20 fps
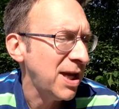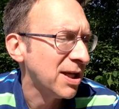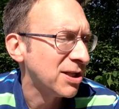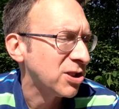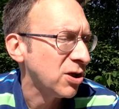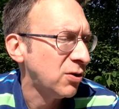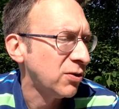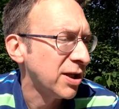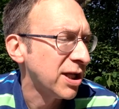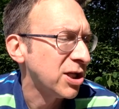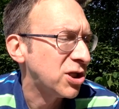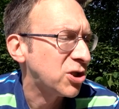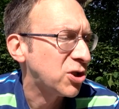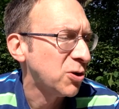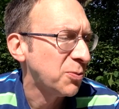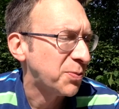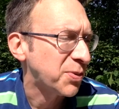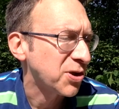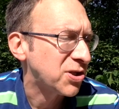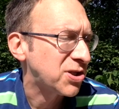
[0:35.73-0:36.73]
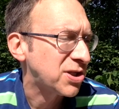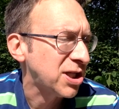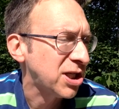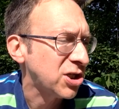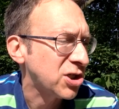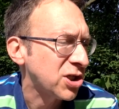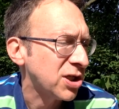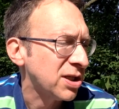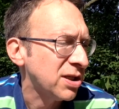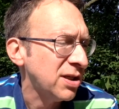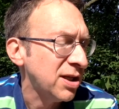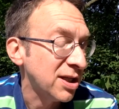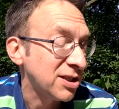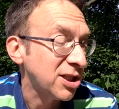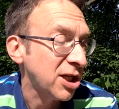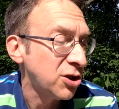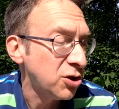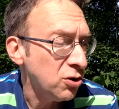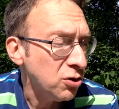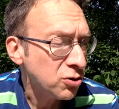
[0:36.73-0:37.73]
it's only superstition. It's
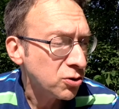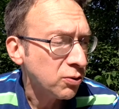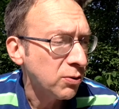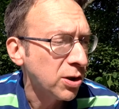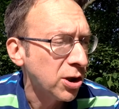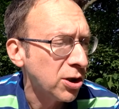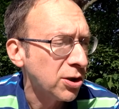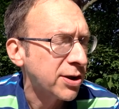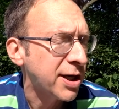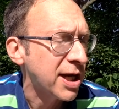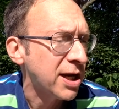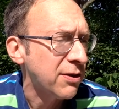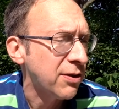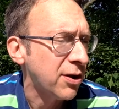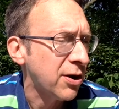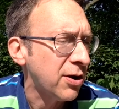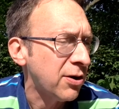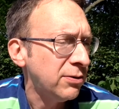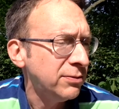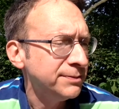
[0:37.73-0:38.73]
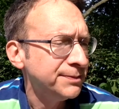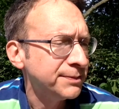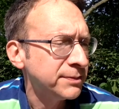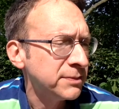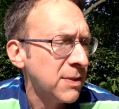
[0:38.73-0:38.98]
unusual looking, though.